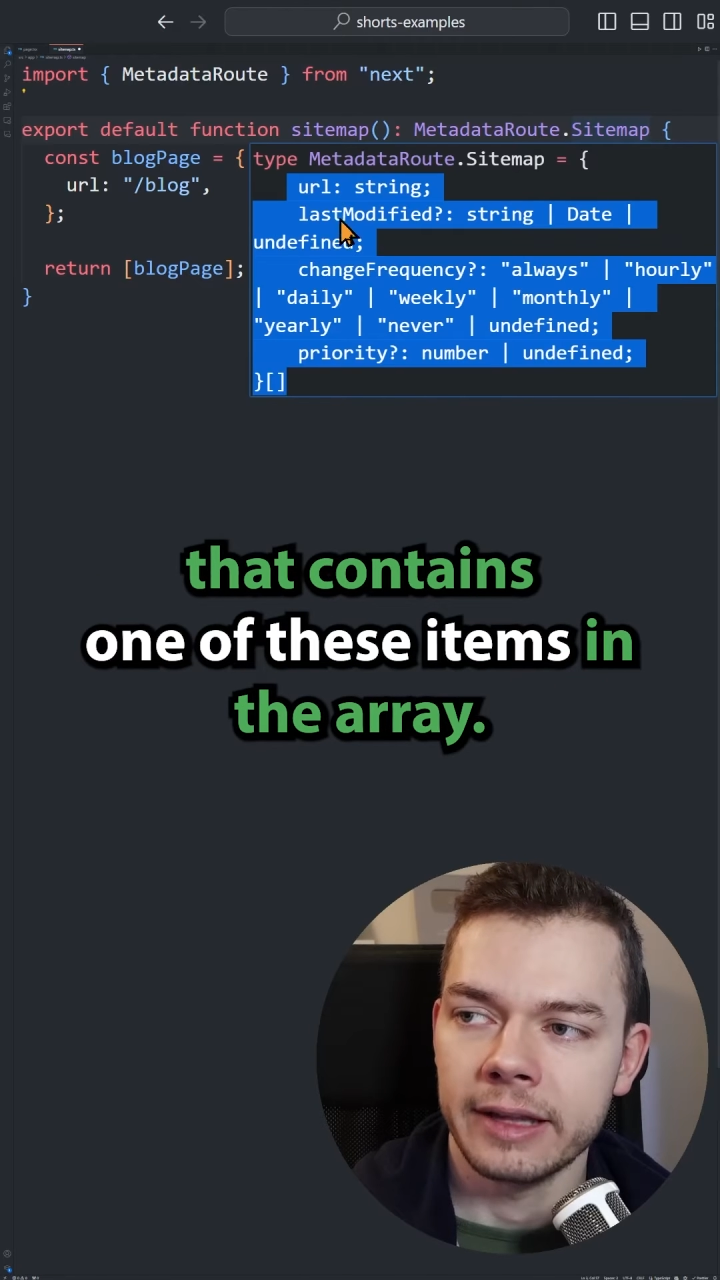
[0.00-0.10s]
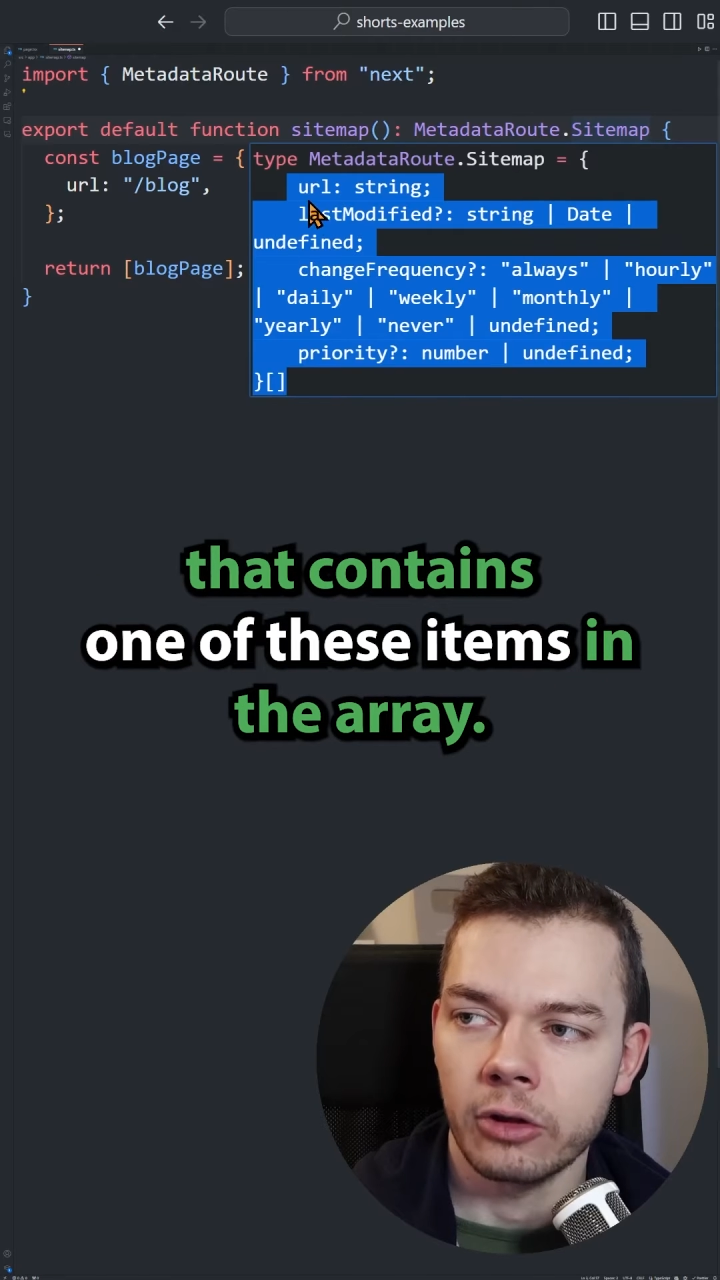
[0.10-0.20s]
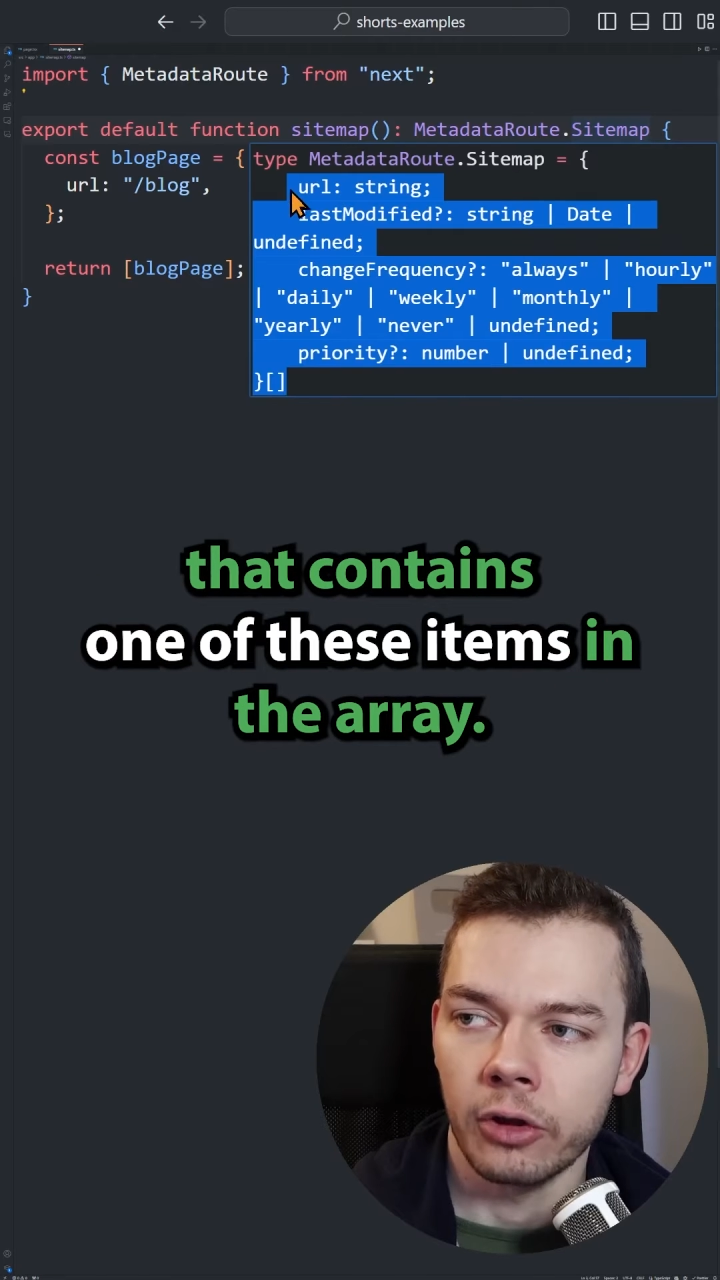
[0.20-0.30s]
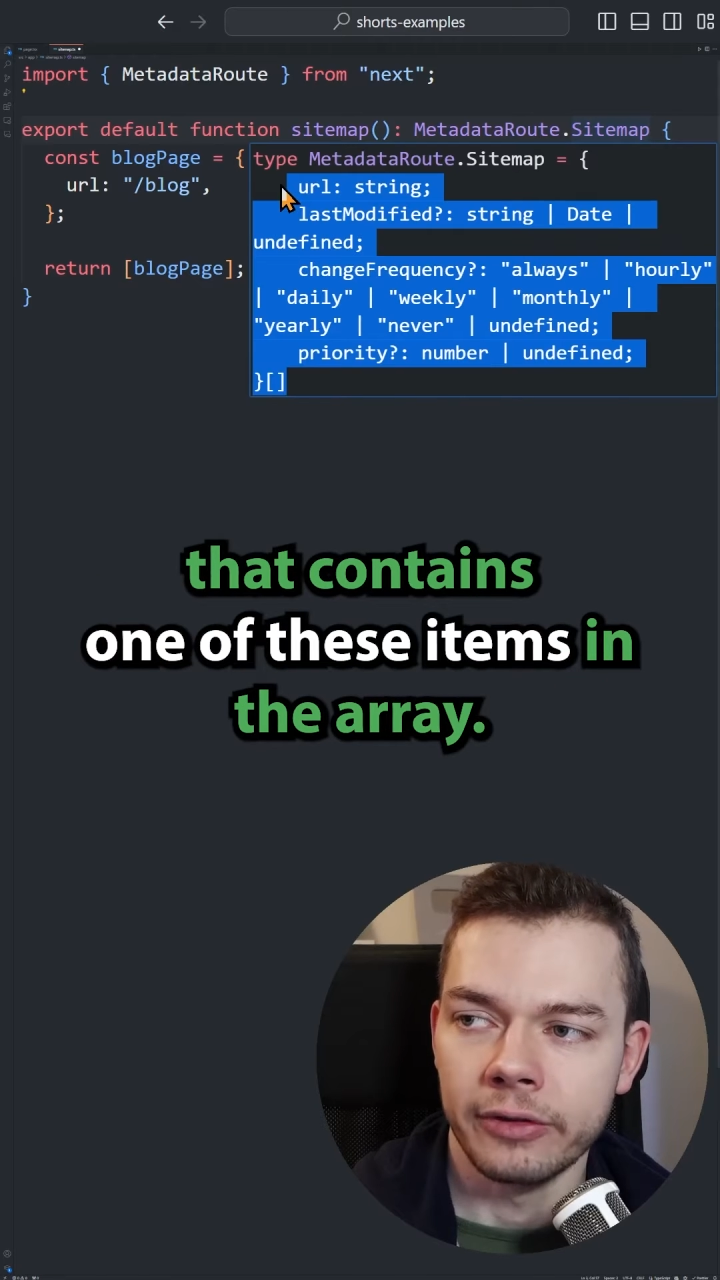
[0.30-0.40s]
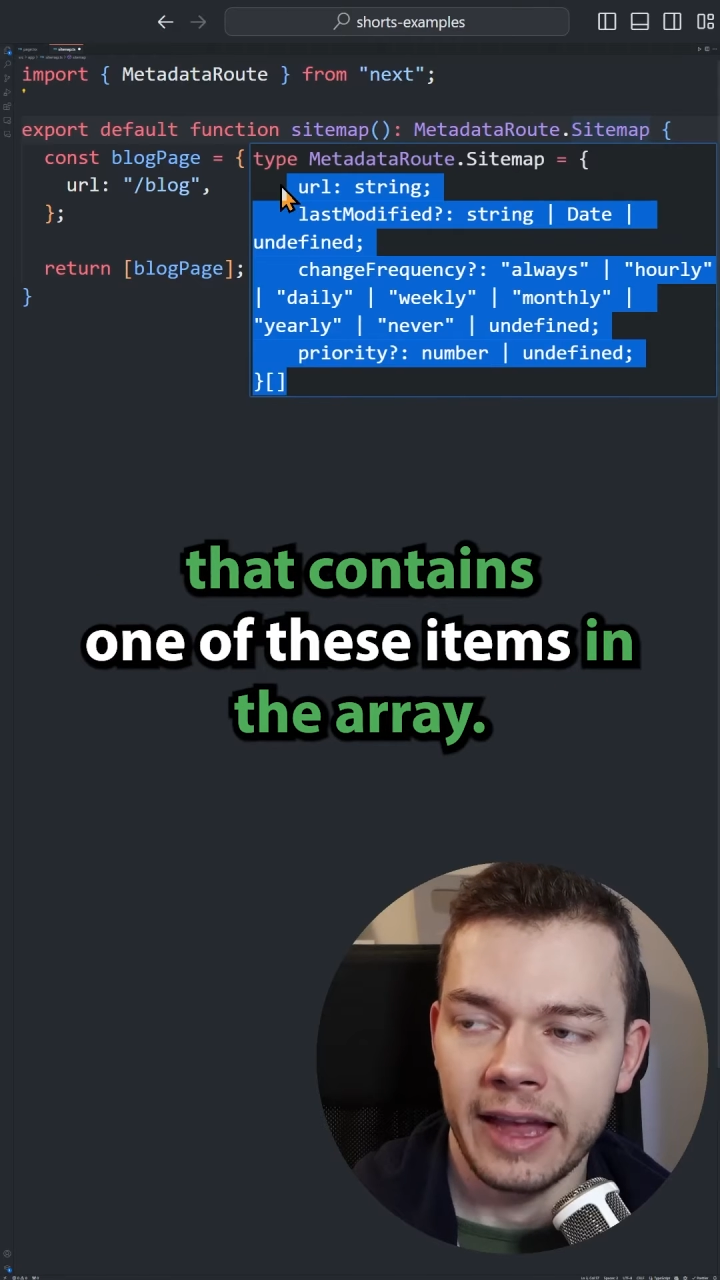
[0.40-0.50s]

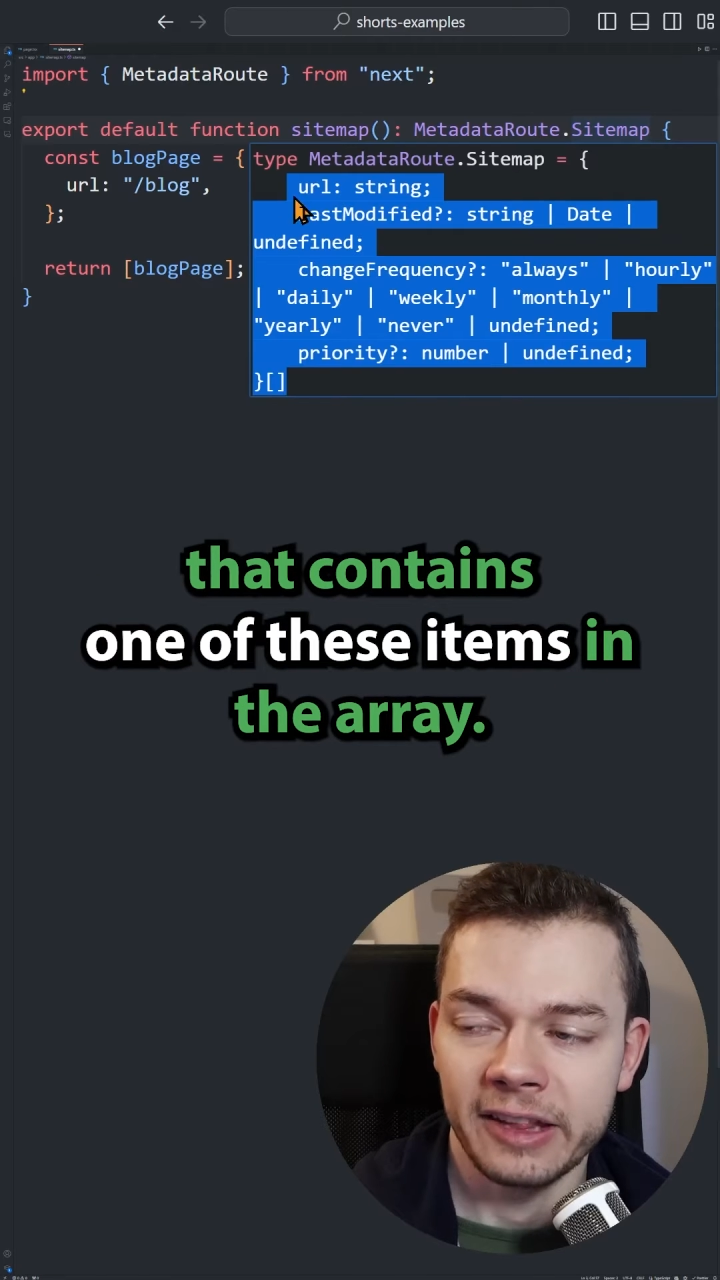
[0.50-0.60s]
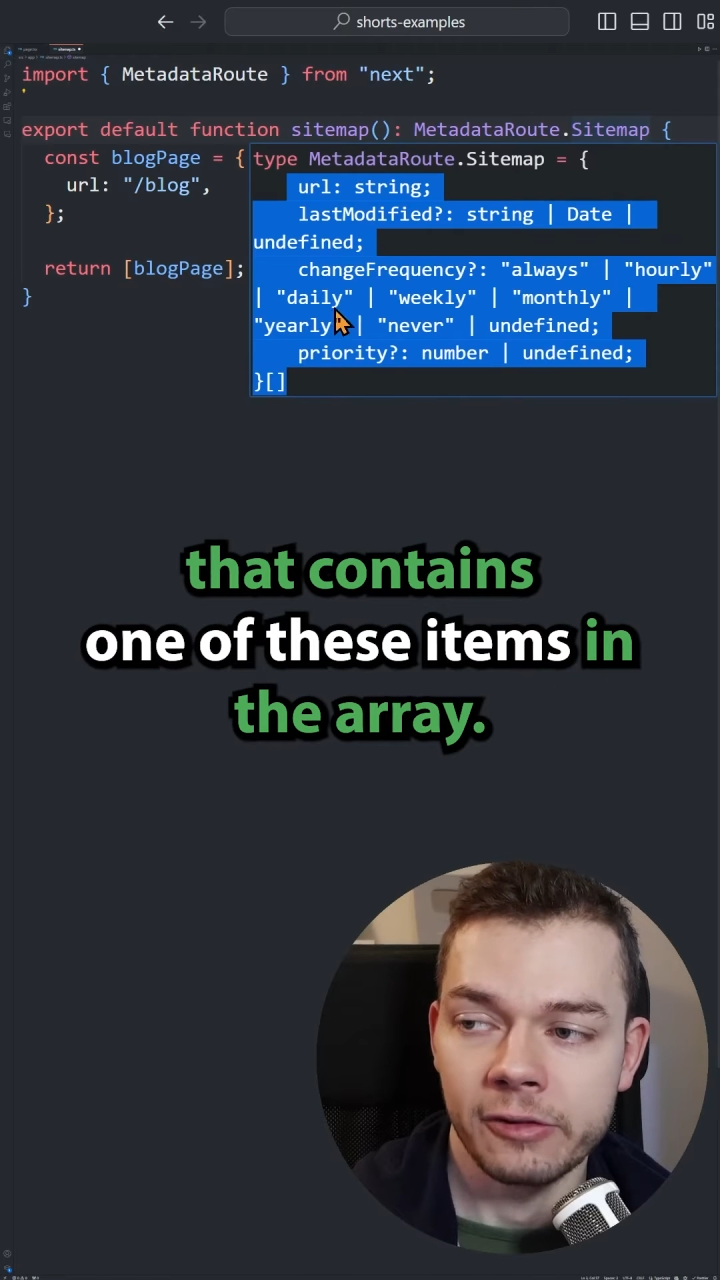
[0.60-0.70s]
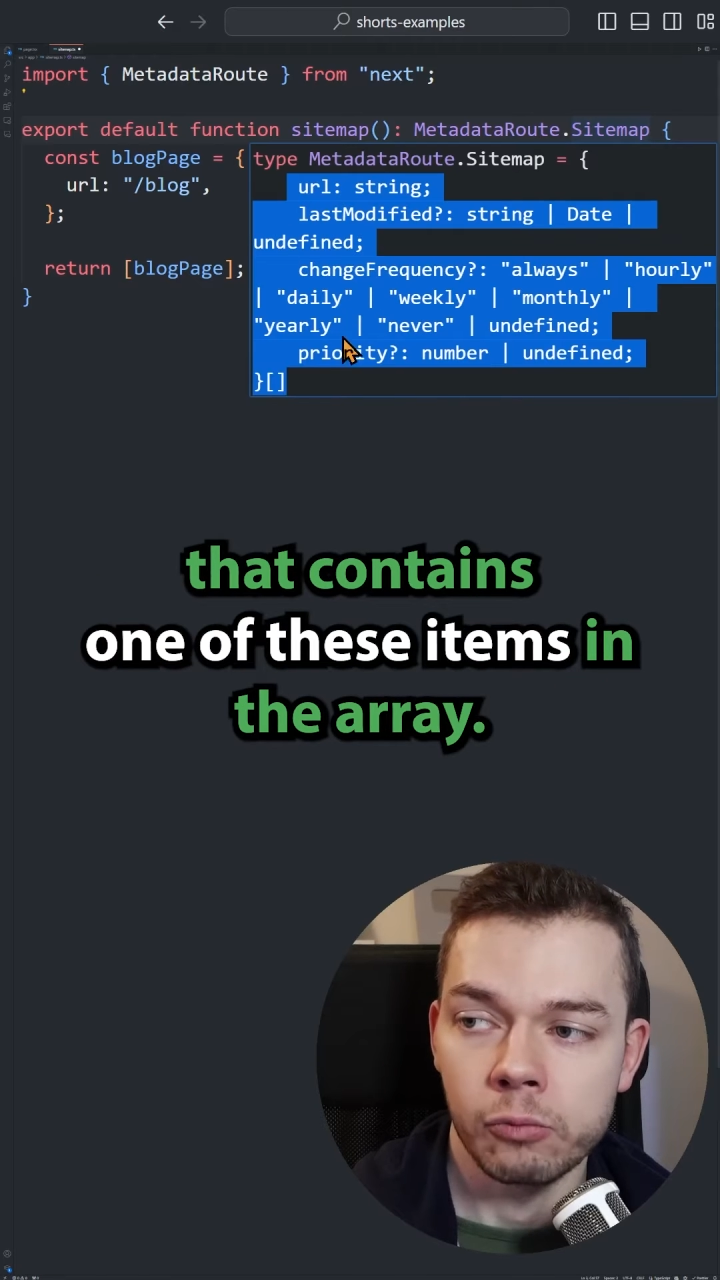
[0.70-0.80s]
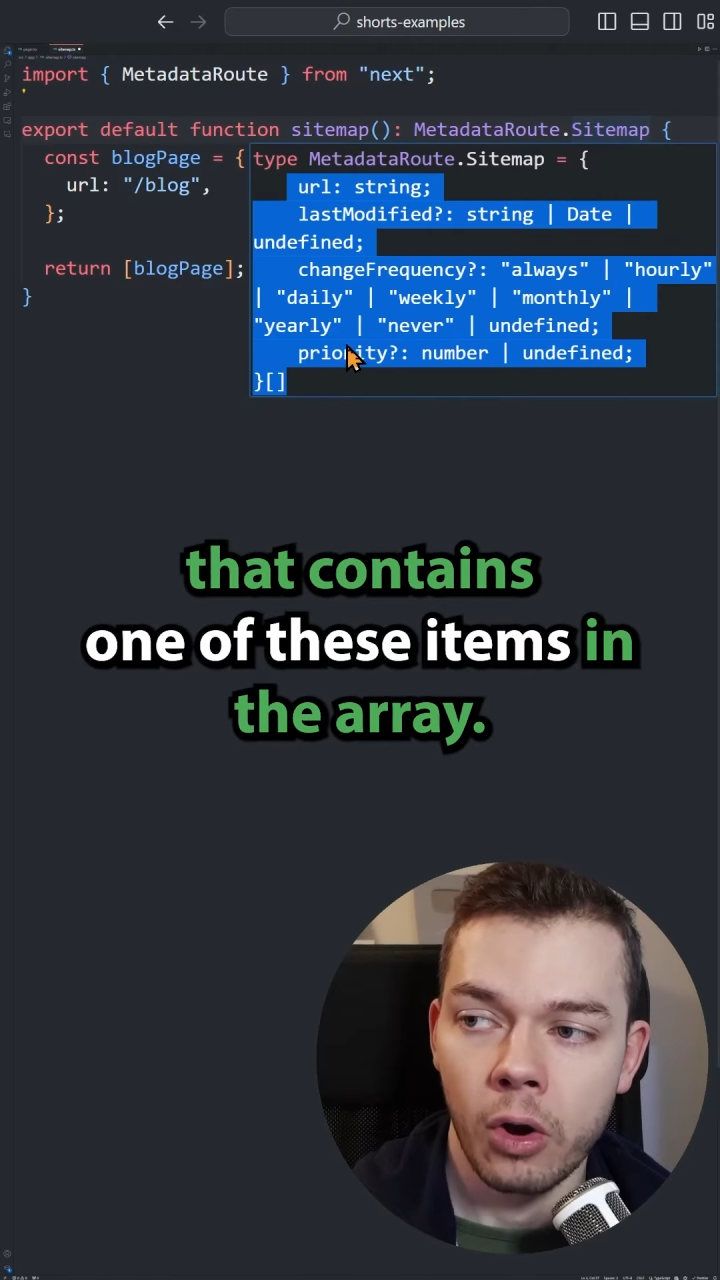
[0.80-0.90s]
that contains